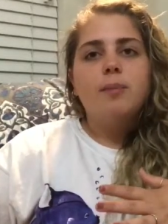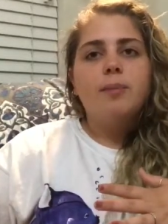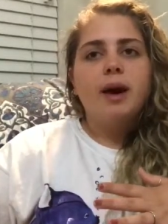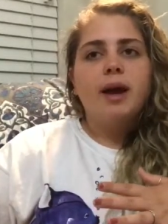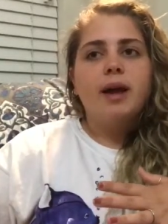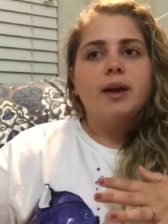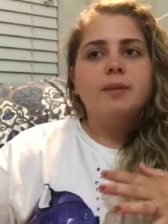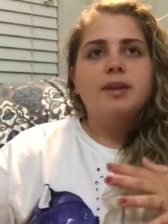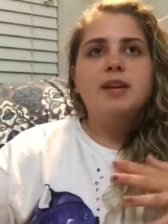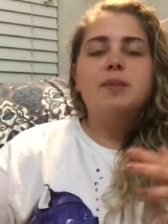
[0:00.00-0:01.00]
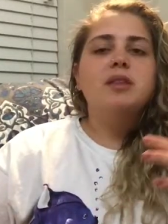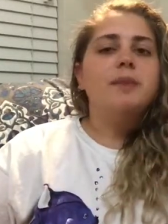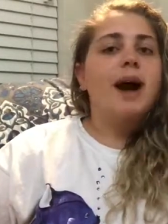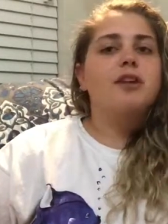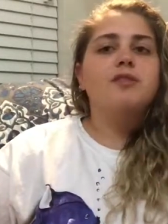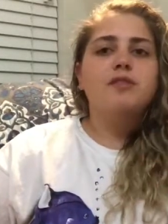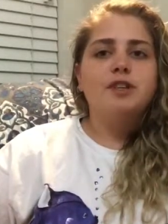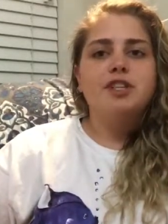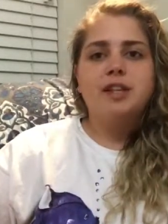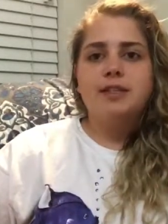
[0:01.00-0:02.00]
by keeping them out of the
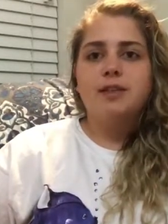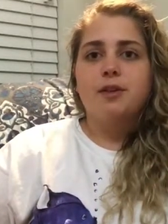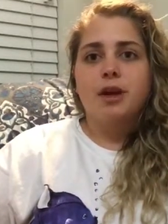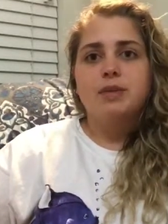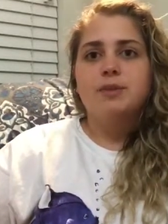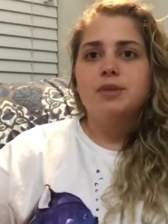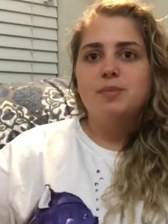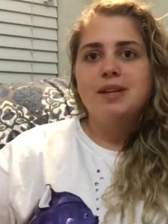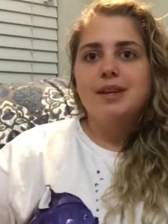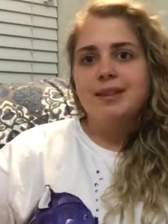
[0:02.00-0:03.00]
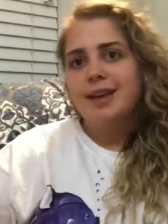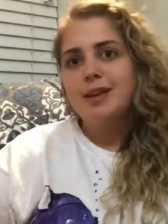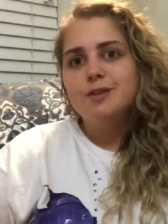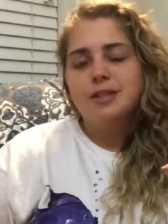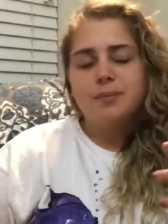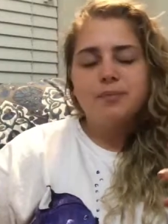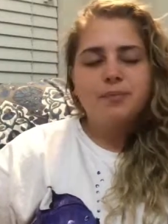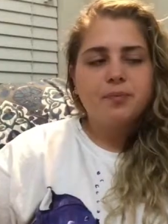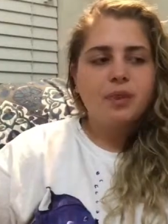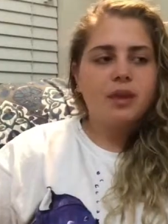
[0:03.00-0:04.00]
fishing nets that they're not supposed to be in that kills them.
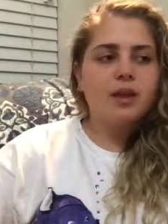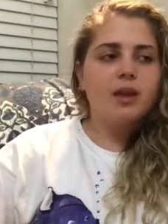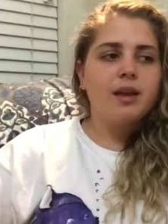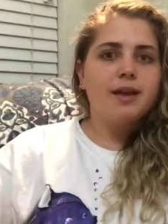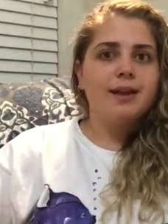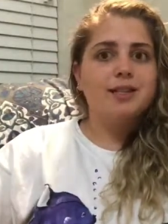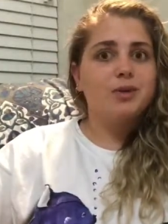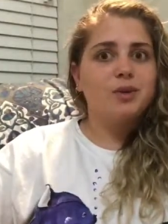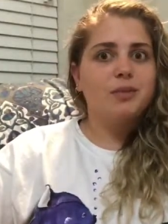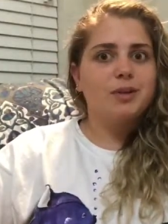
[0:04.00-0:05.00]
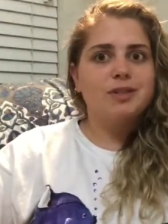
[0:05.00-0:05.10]
It's a win-win